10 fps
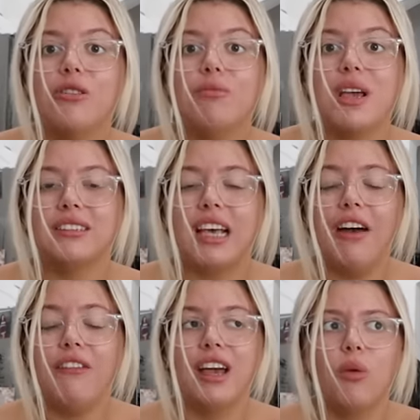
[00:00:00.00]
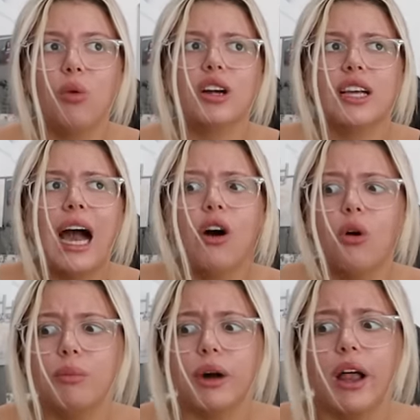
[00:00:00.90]
wouldn't be as heavy I work
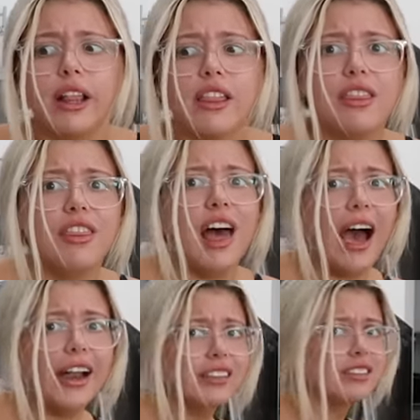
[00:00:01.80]
out, but that